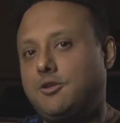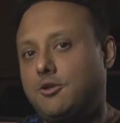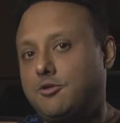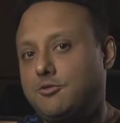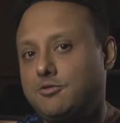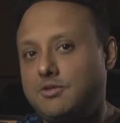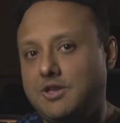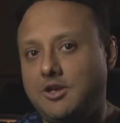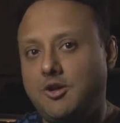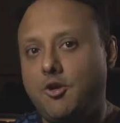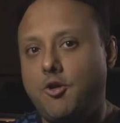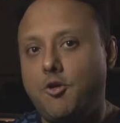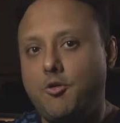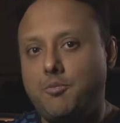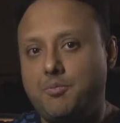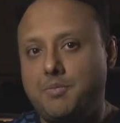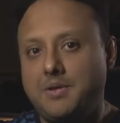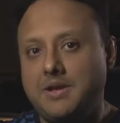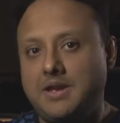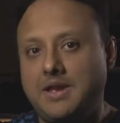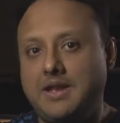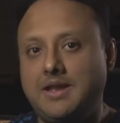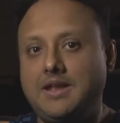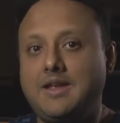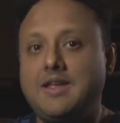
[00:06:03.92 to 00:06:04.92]
through the
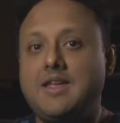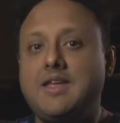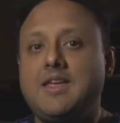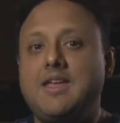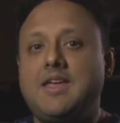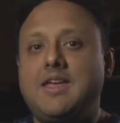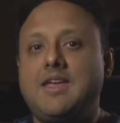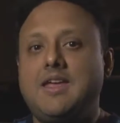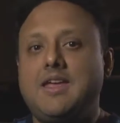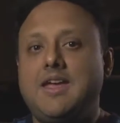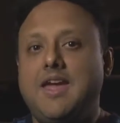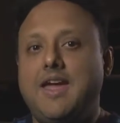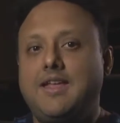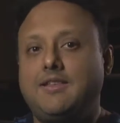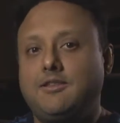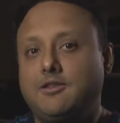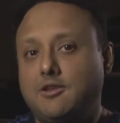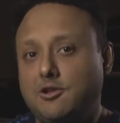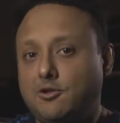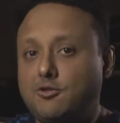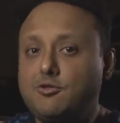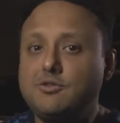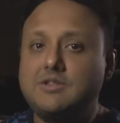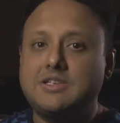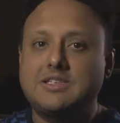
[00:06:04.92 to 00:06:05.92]
opening, and
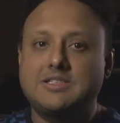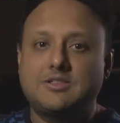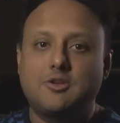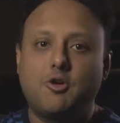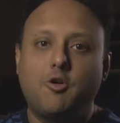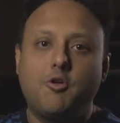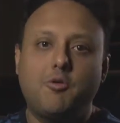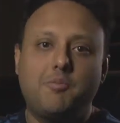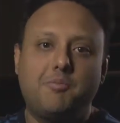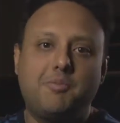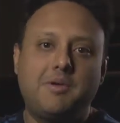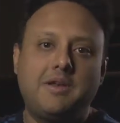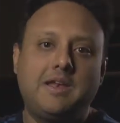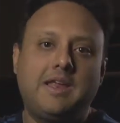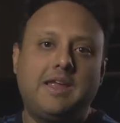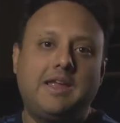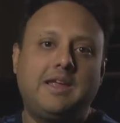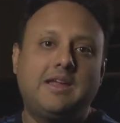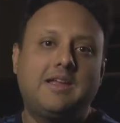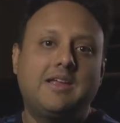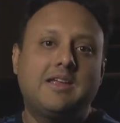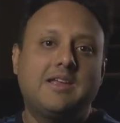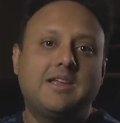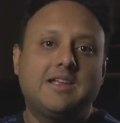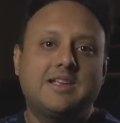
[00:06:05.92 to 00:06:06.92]
through this
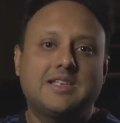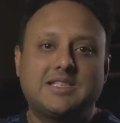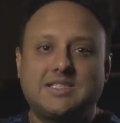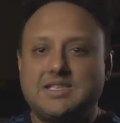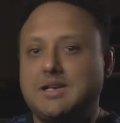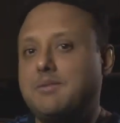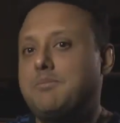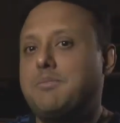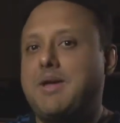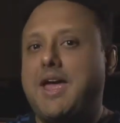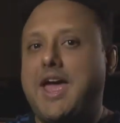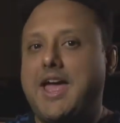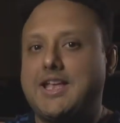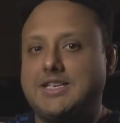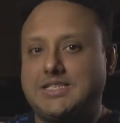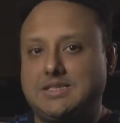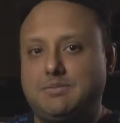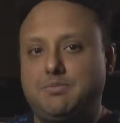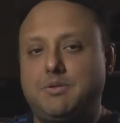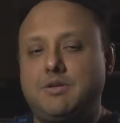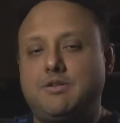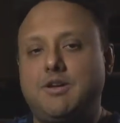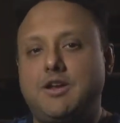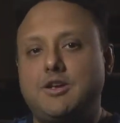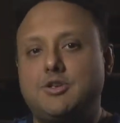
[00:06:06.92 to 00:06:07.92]
opening, some
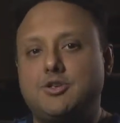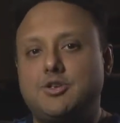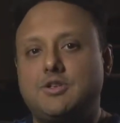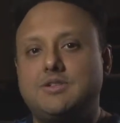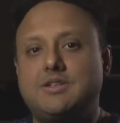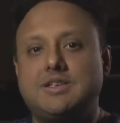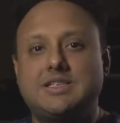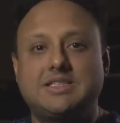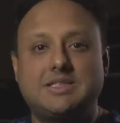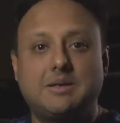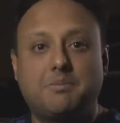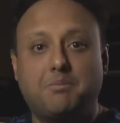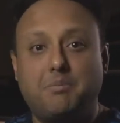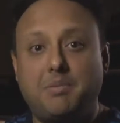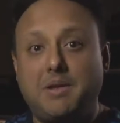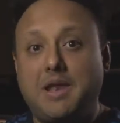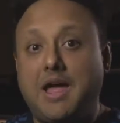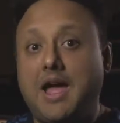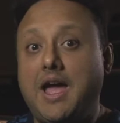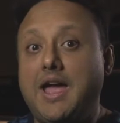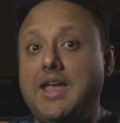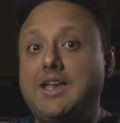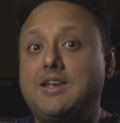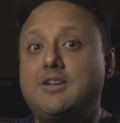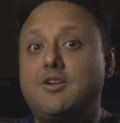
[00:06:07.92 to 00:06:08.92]
aspiration is
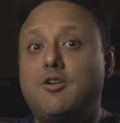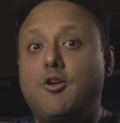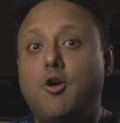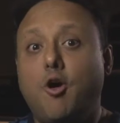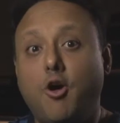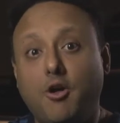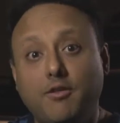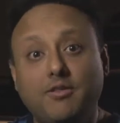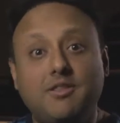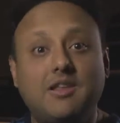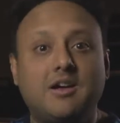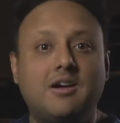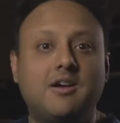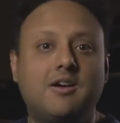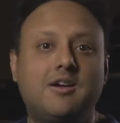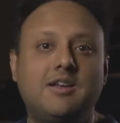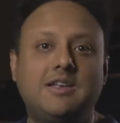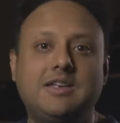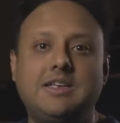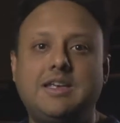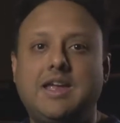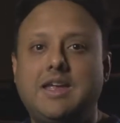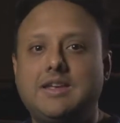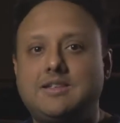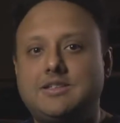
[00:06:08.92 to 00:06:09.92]
applied on the
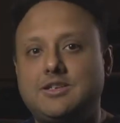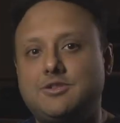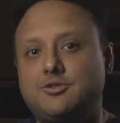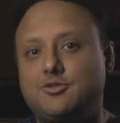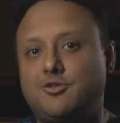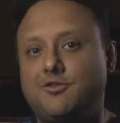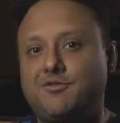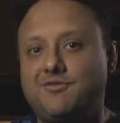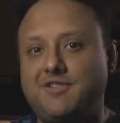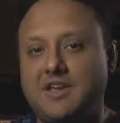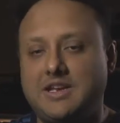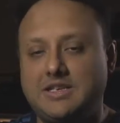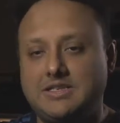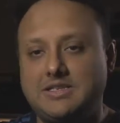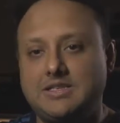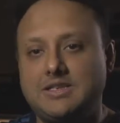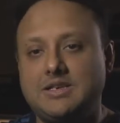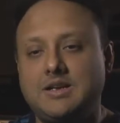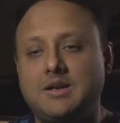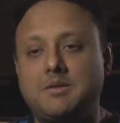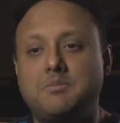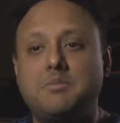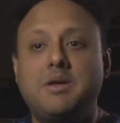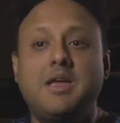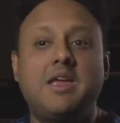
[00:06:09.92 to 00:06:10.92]
herniated
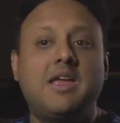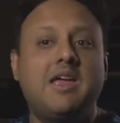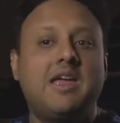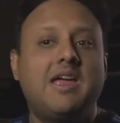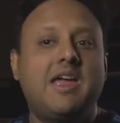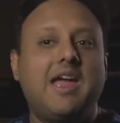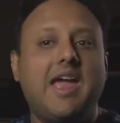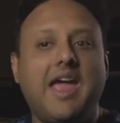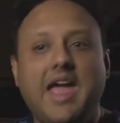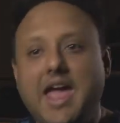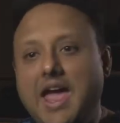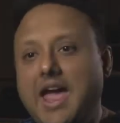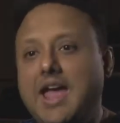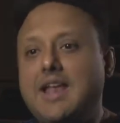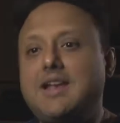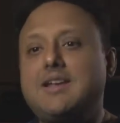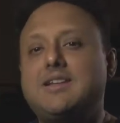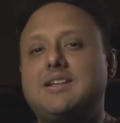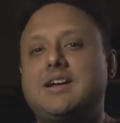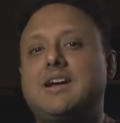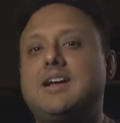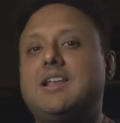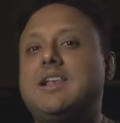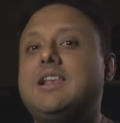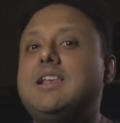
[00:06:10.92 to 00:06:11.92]
trophectoderm,
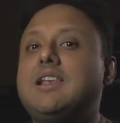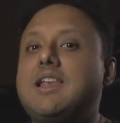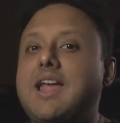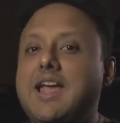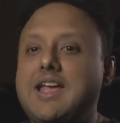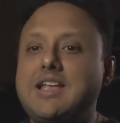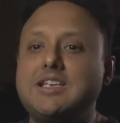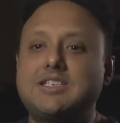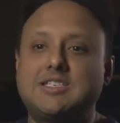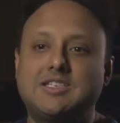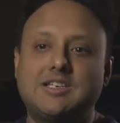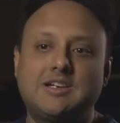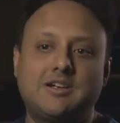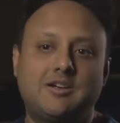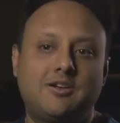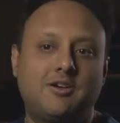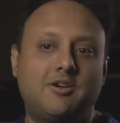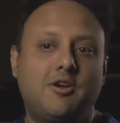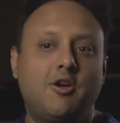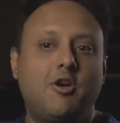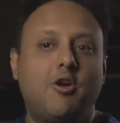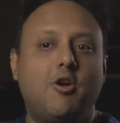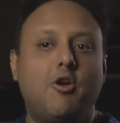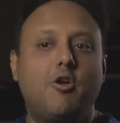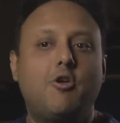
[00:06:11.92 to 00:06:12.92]
and a laser
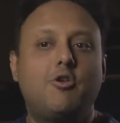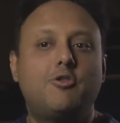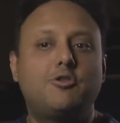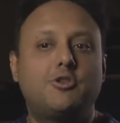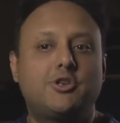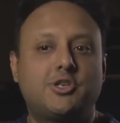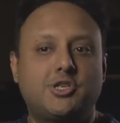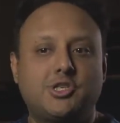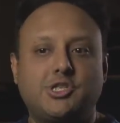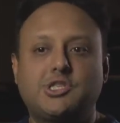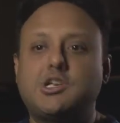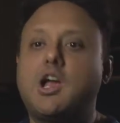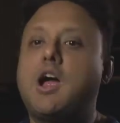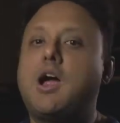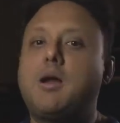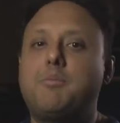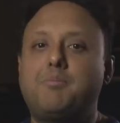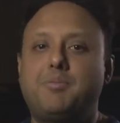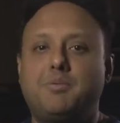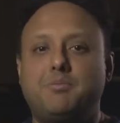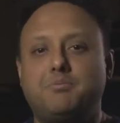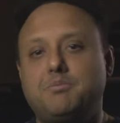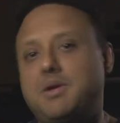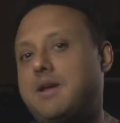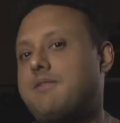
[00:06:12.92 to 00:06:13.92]
or a
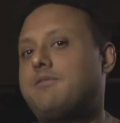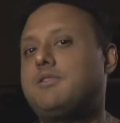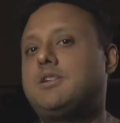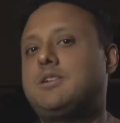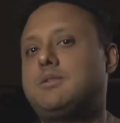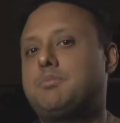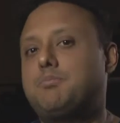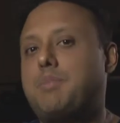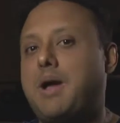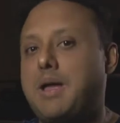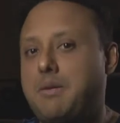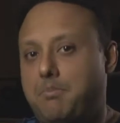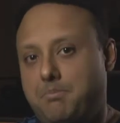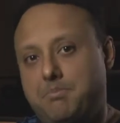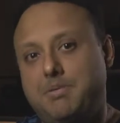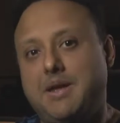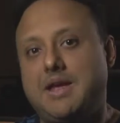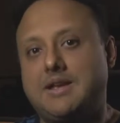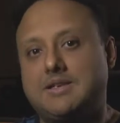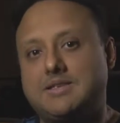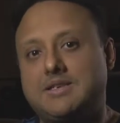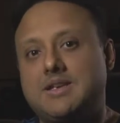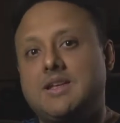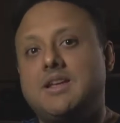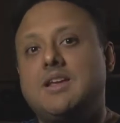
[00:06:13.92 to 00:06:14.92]
sharp beveled
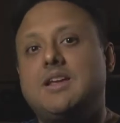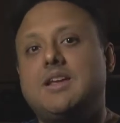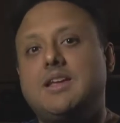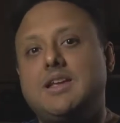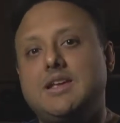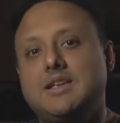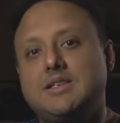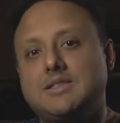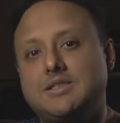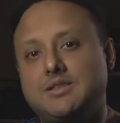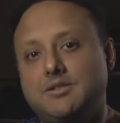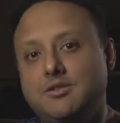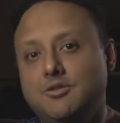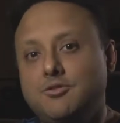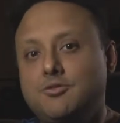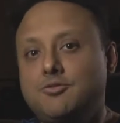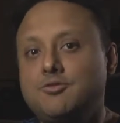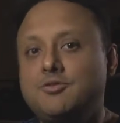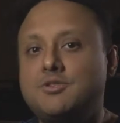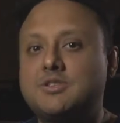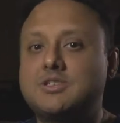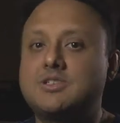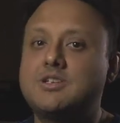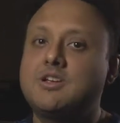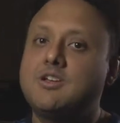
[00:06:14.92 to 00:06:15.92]
pipette is
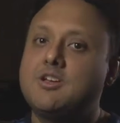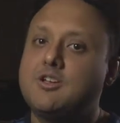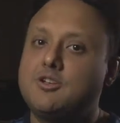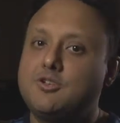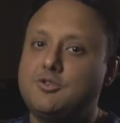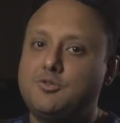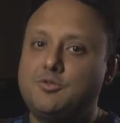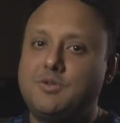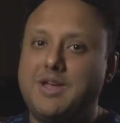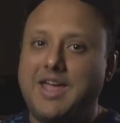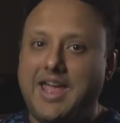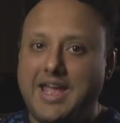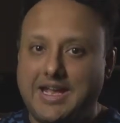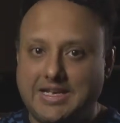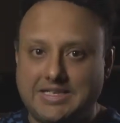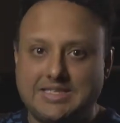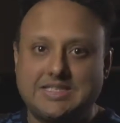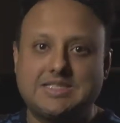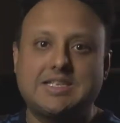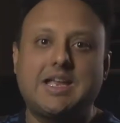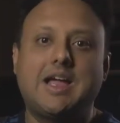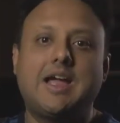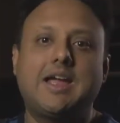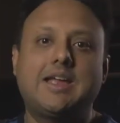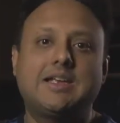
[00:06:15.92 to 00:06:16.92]
used to
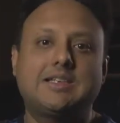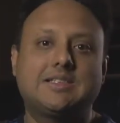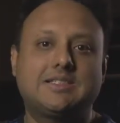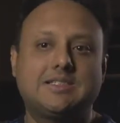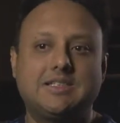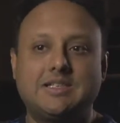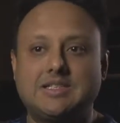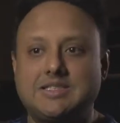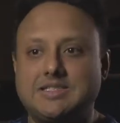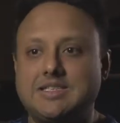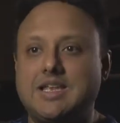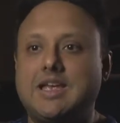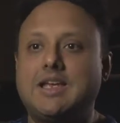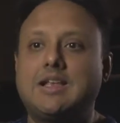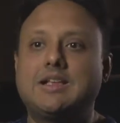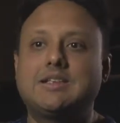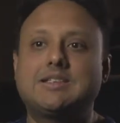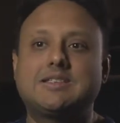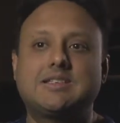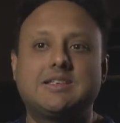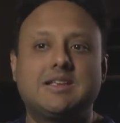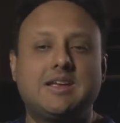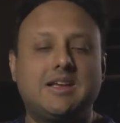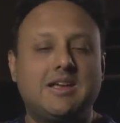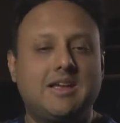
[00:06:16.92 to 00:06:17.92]
excise the
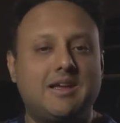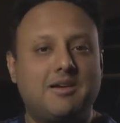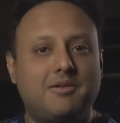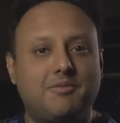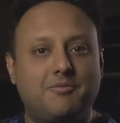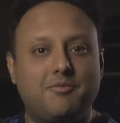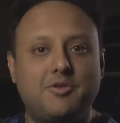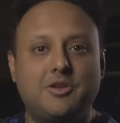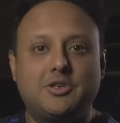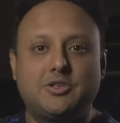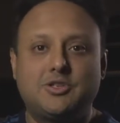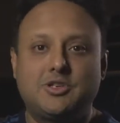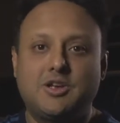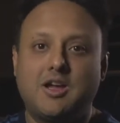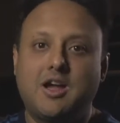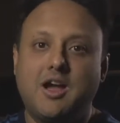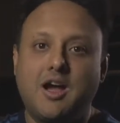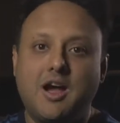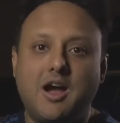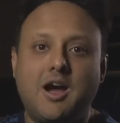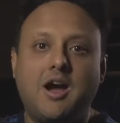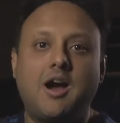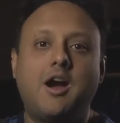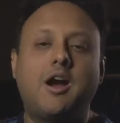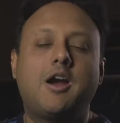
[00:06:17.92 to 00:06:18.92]
cells which
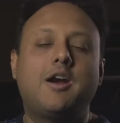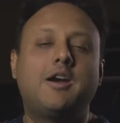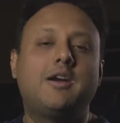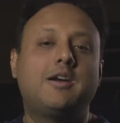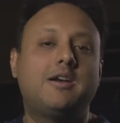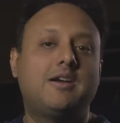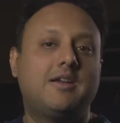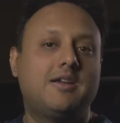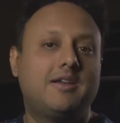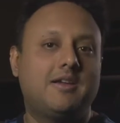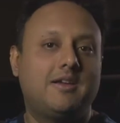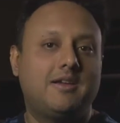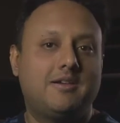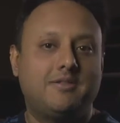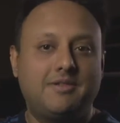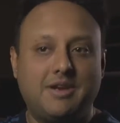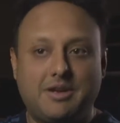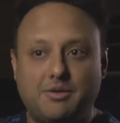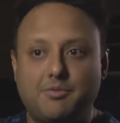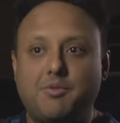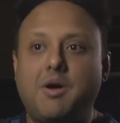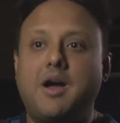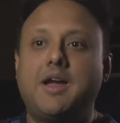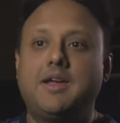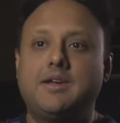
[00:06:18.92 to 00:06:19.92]
are
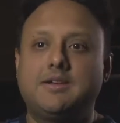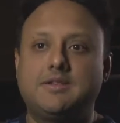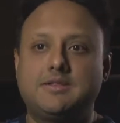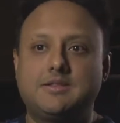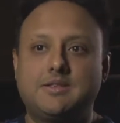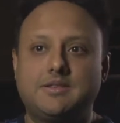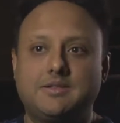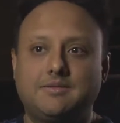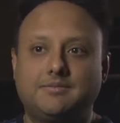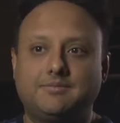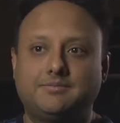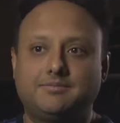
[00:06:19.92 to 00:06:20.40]
required.